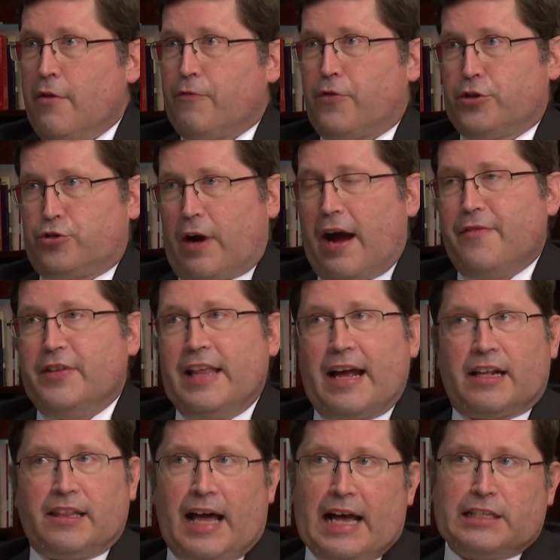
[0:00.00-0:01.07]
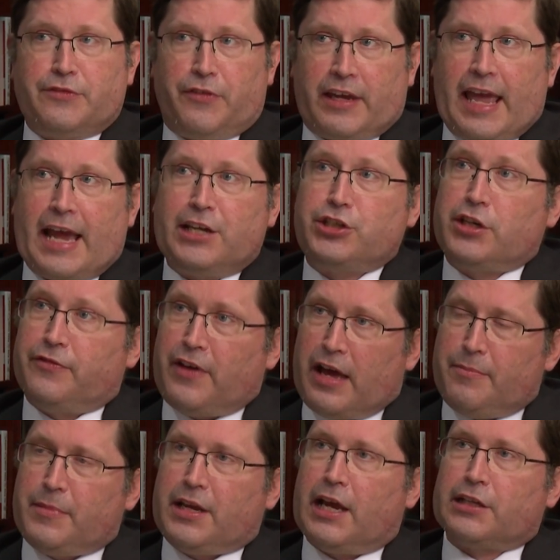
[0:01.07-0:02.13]
for driving that classification of
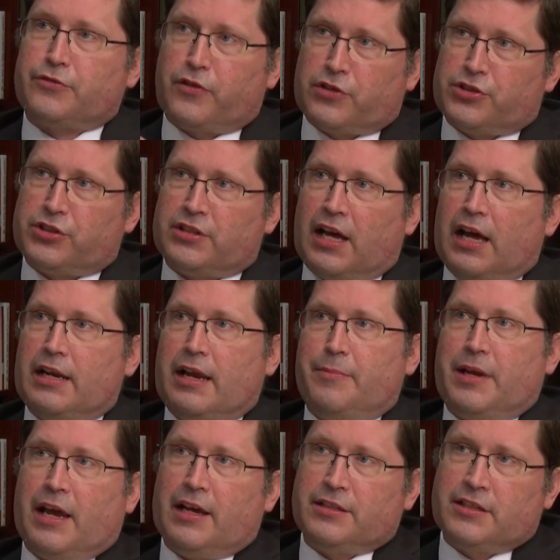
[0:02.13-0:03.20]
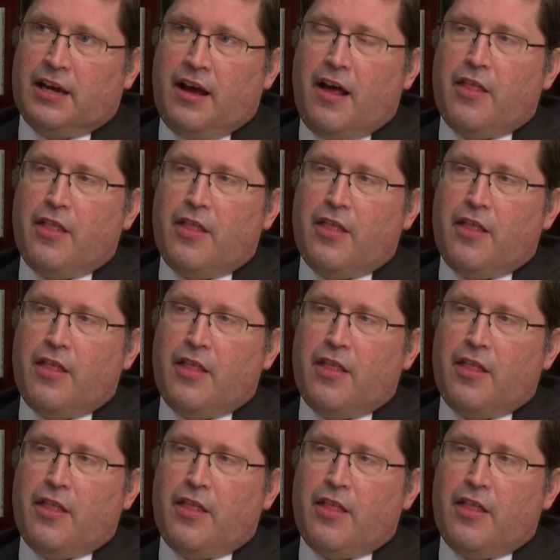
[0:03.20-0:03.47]
MDS versus non-MDS,